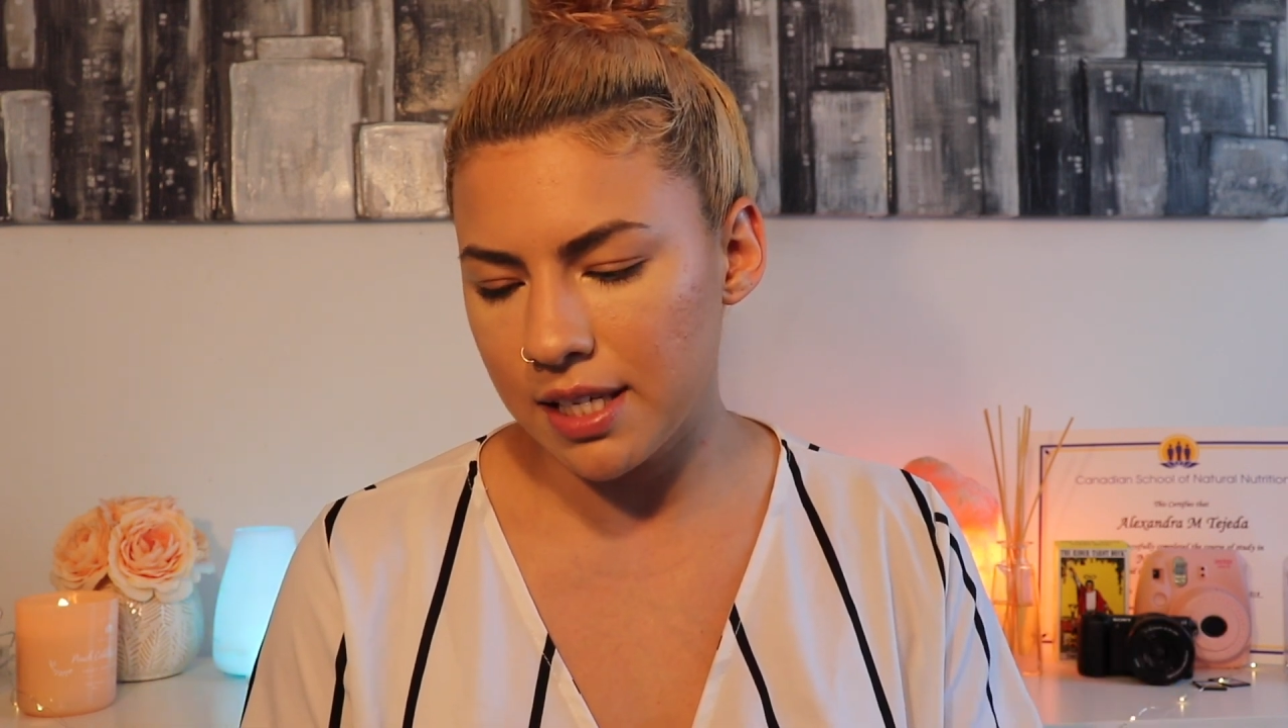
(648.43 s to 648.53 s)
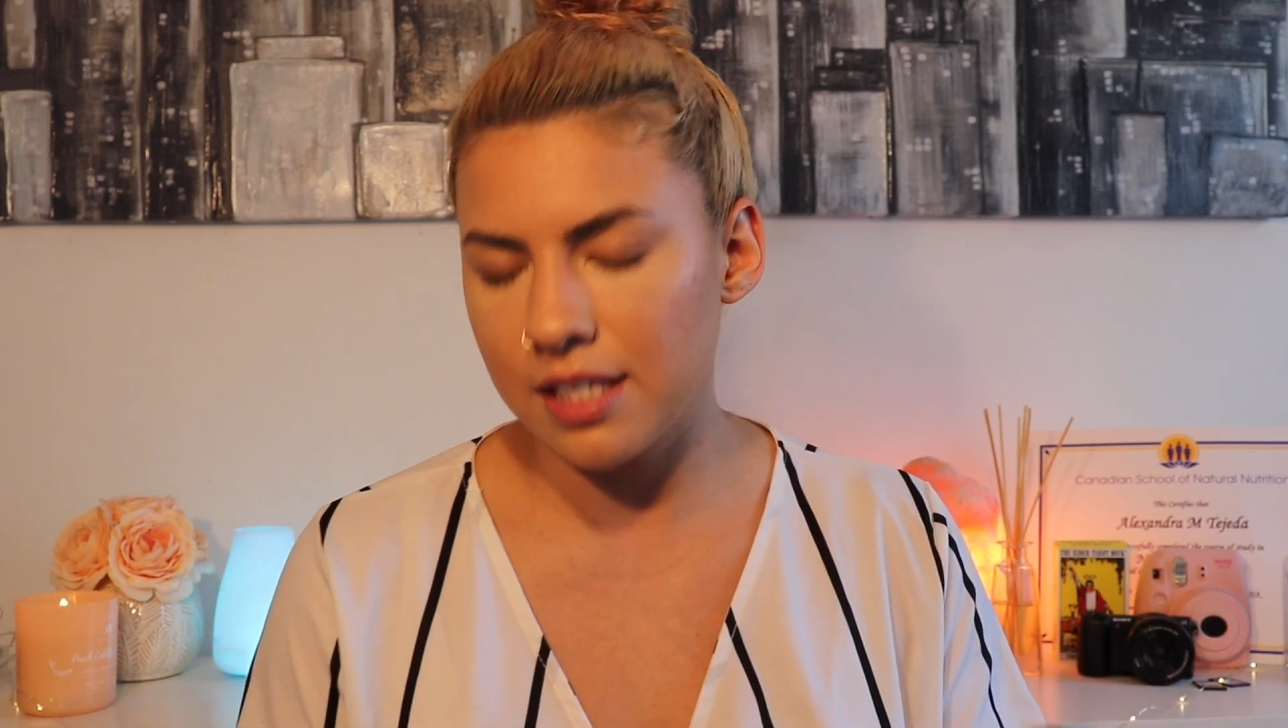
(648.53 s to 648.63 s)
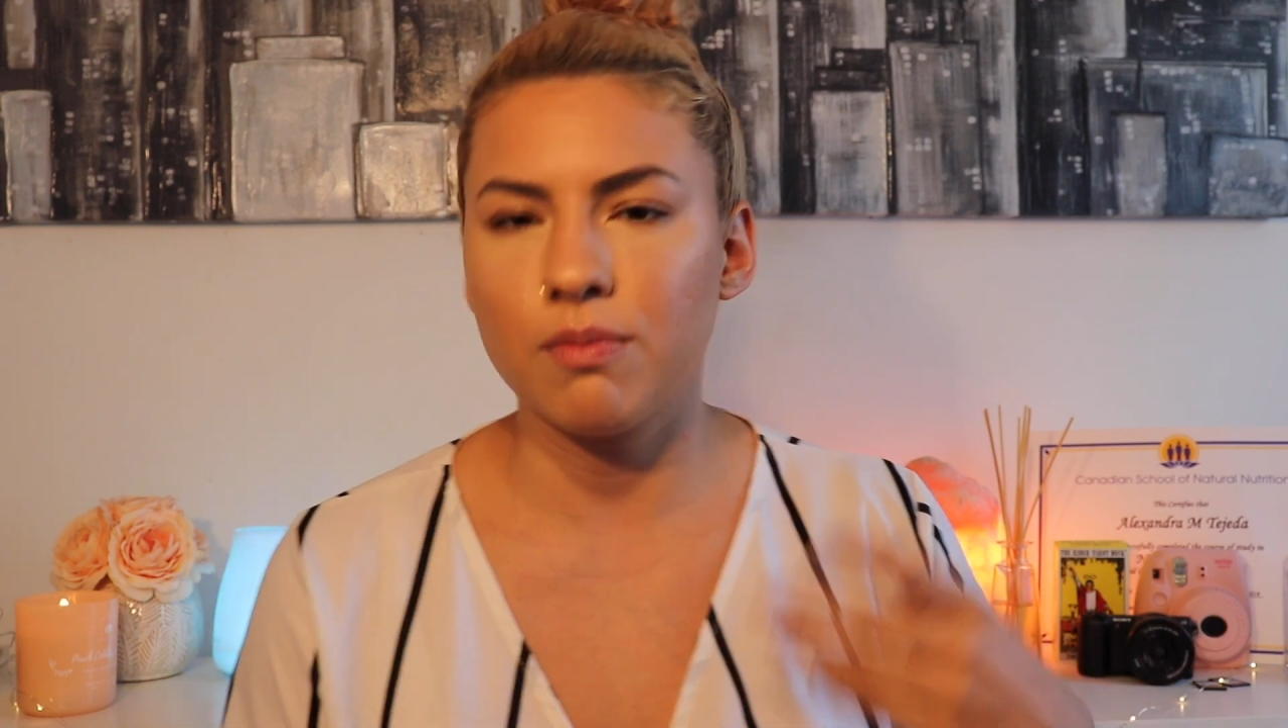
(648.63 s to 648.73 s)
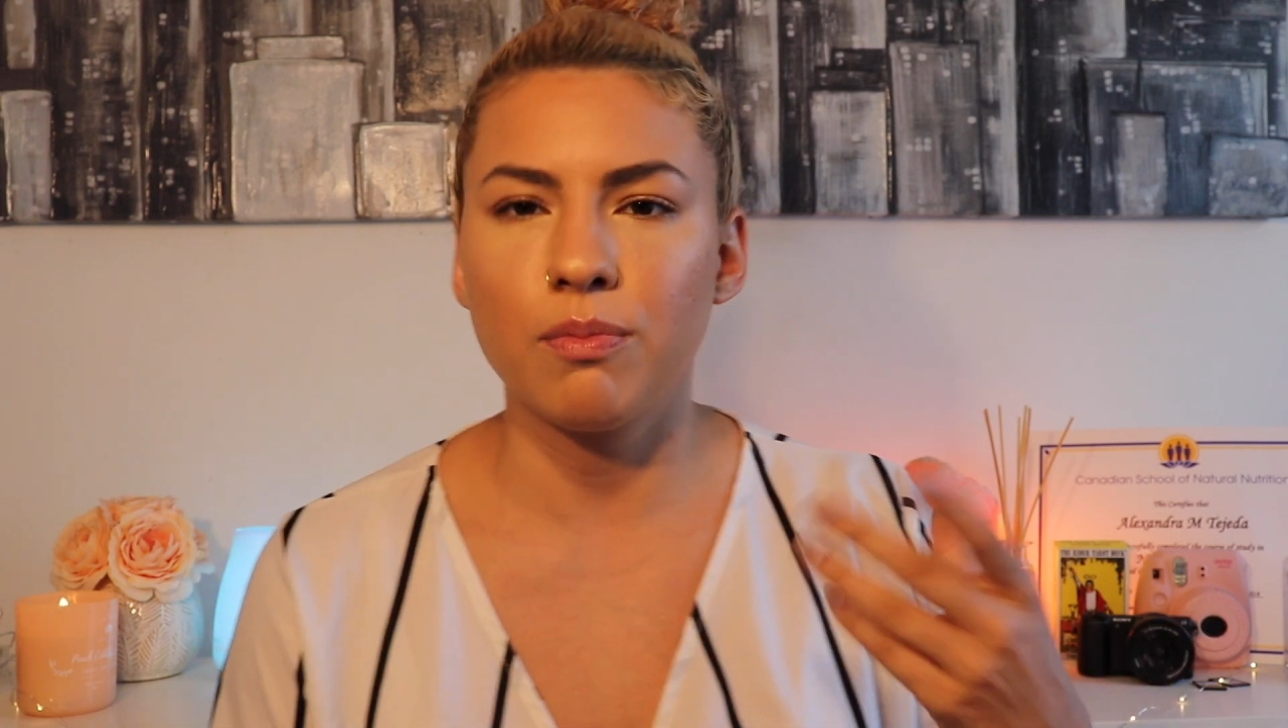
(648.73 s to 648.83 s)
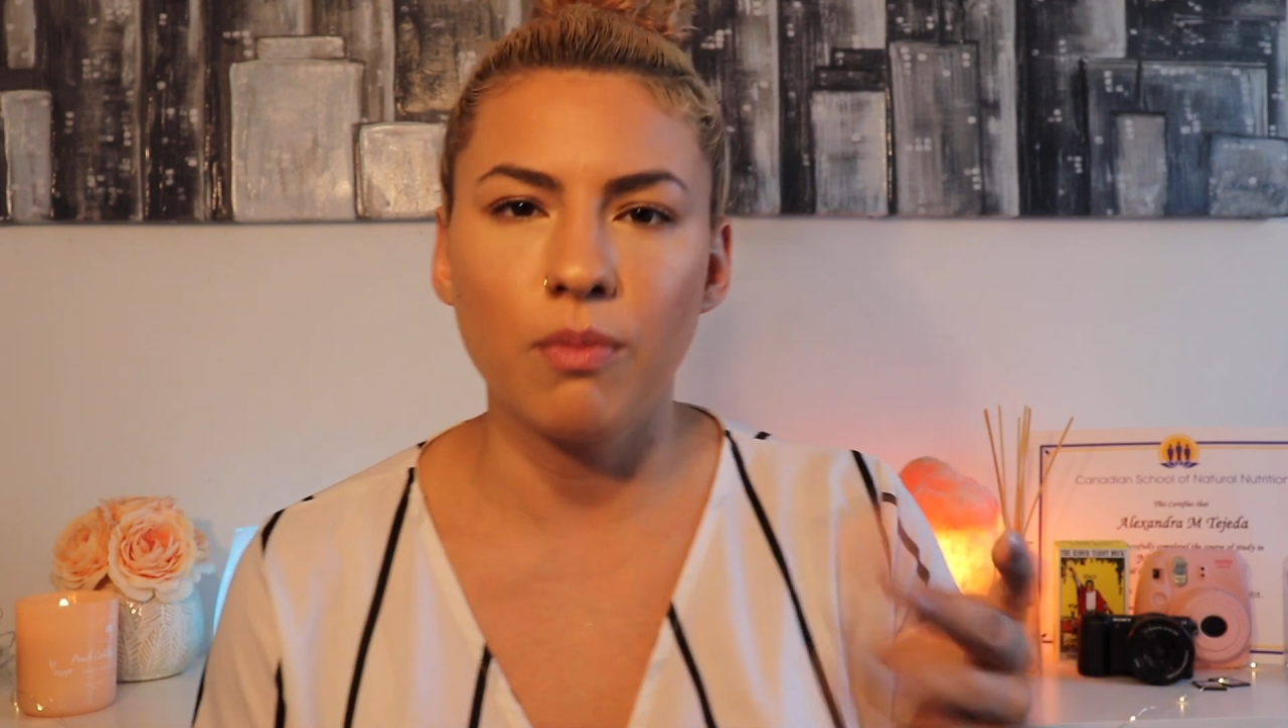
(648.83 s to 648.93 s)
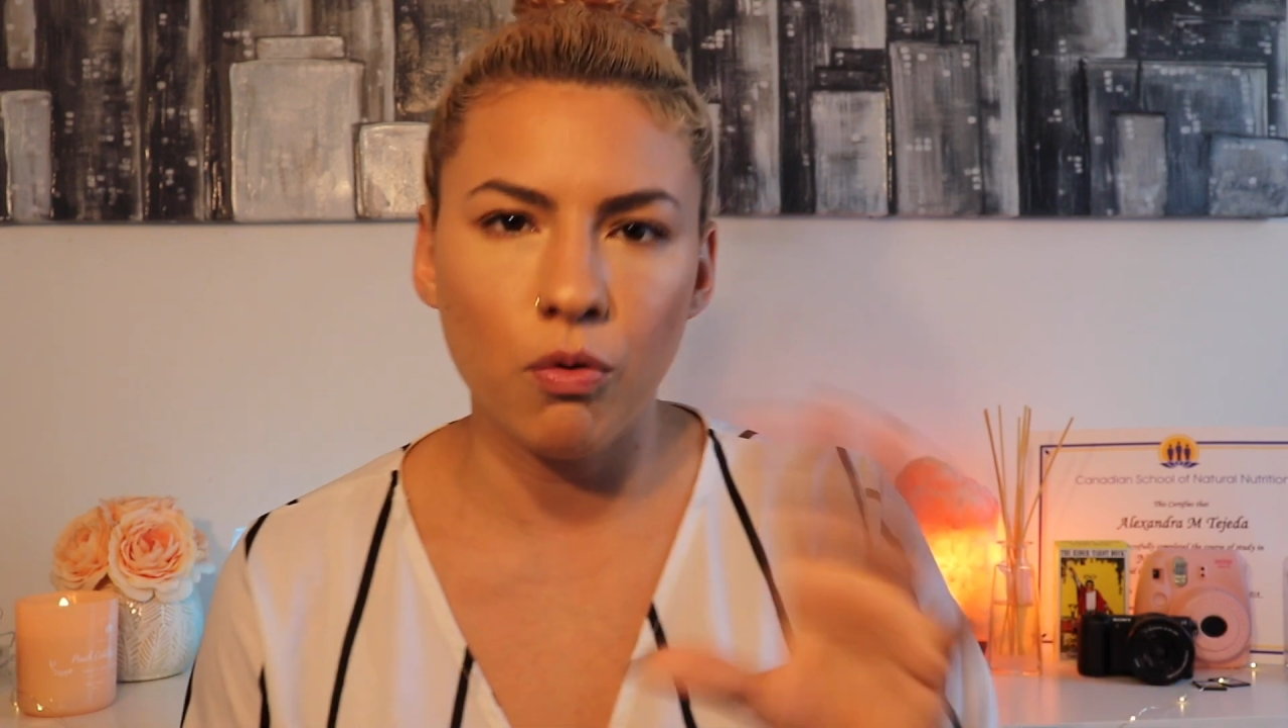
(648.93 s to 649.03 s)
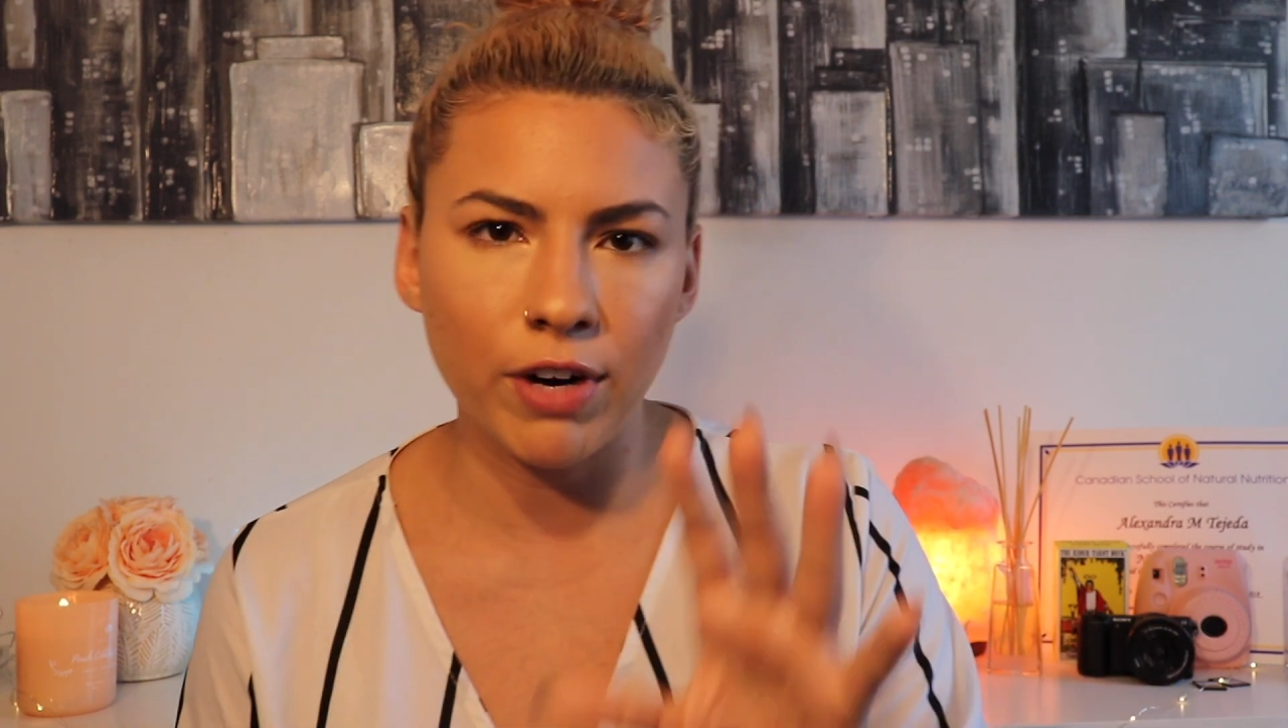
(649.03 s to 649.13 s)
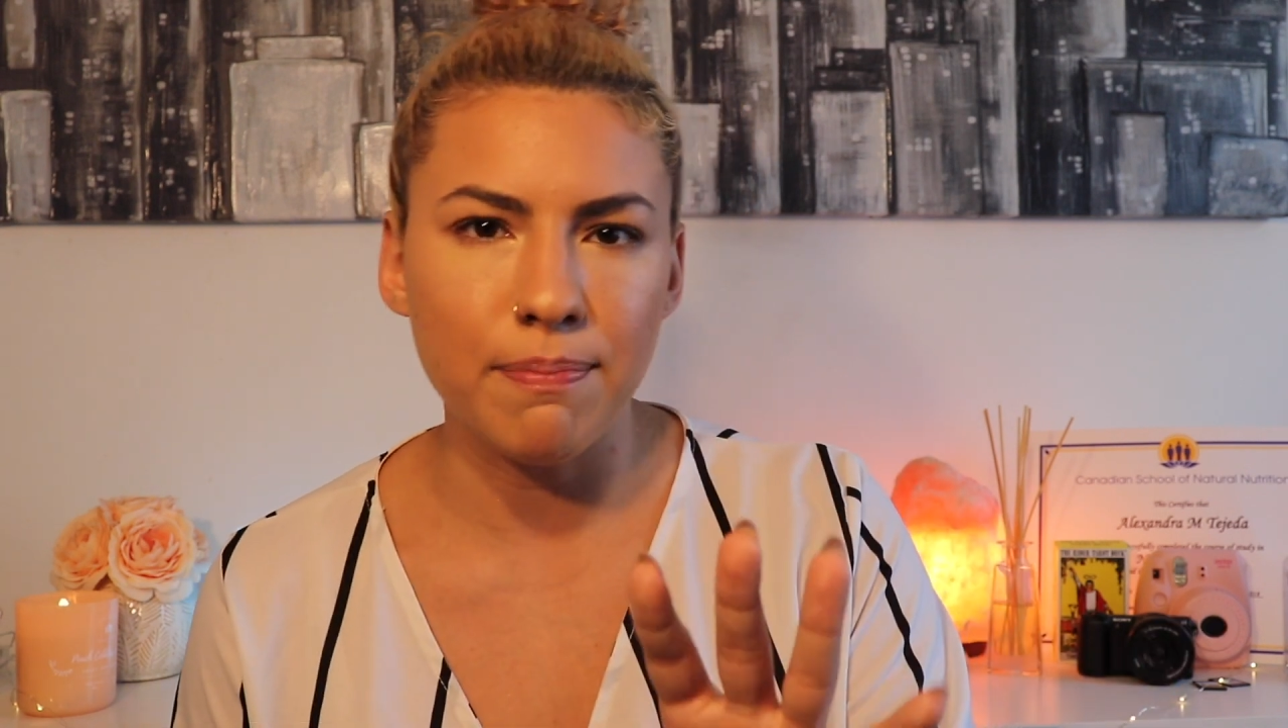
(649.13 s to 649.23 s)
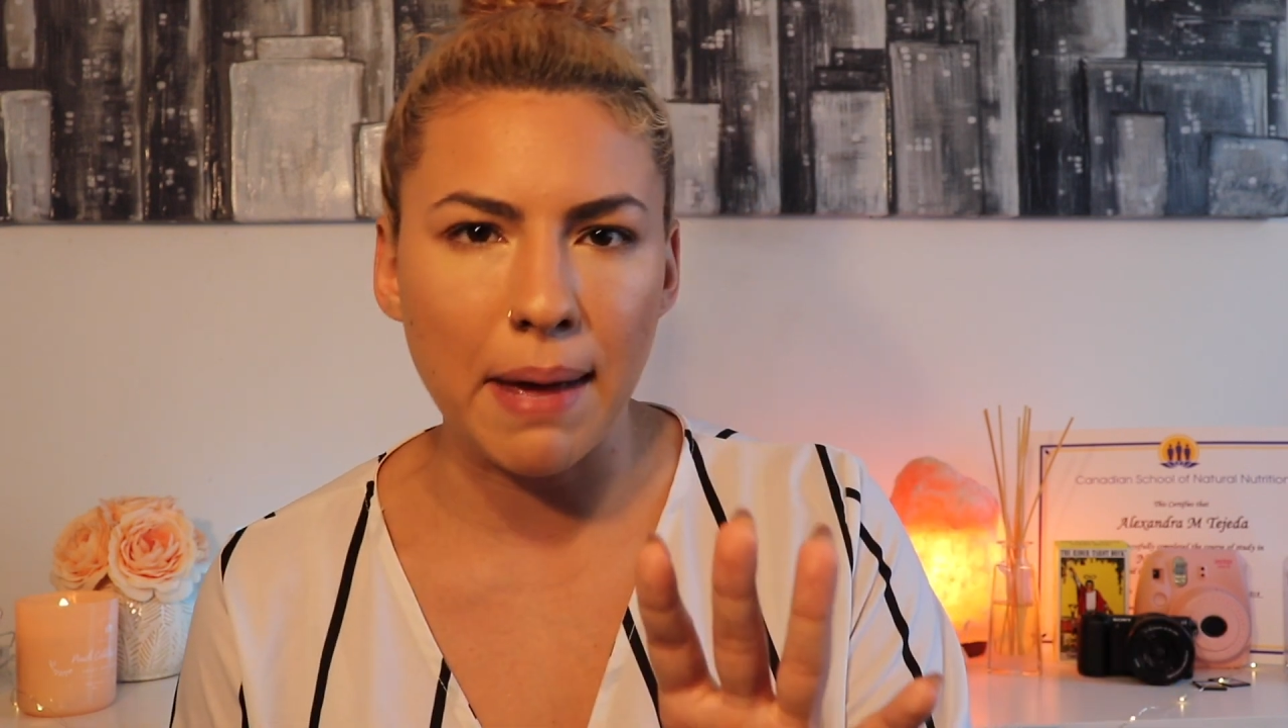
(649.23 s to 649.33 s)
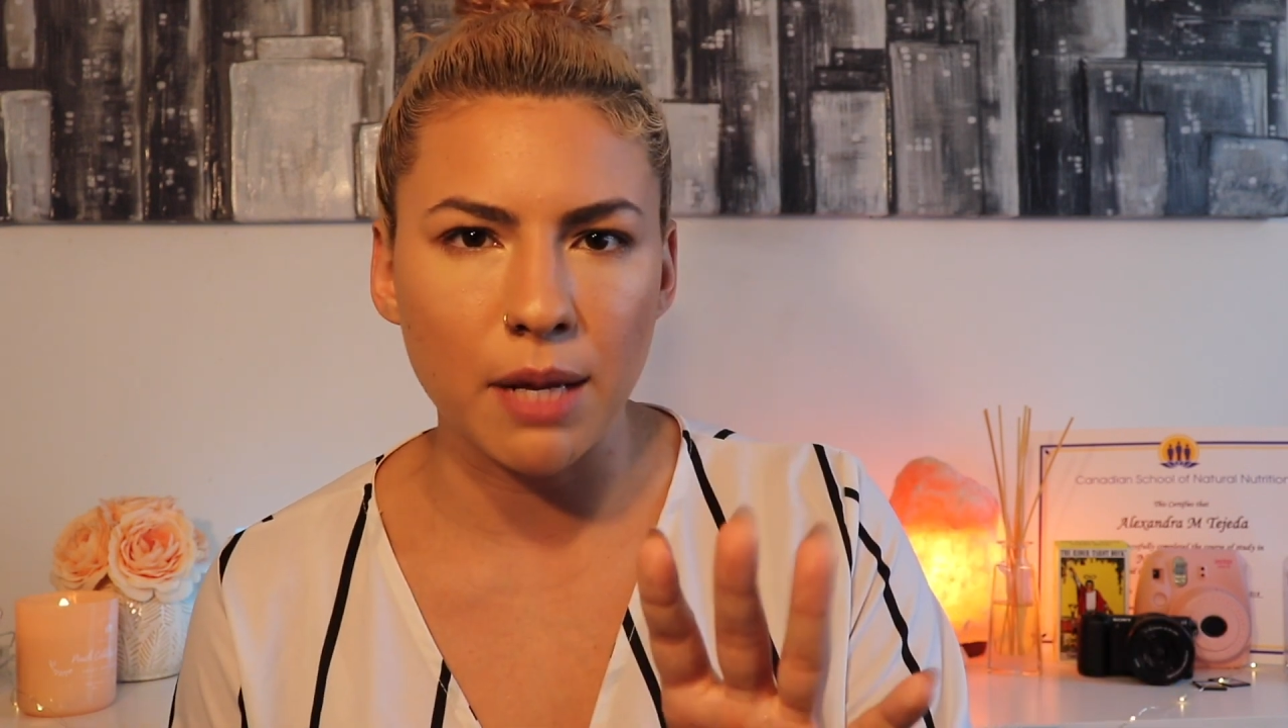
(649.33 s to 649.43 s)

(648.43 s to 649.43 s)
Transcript: He's written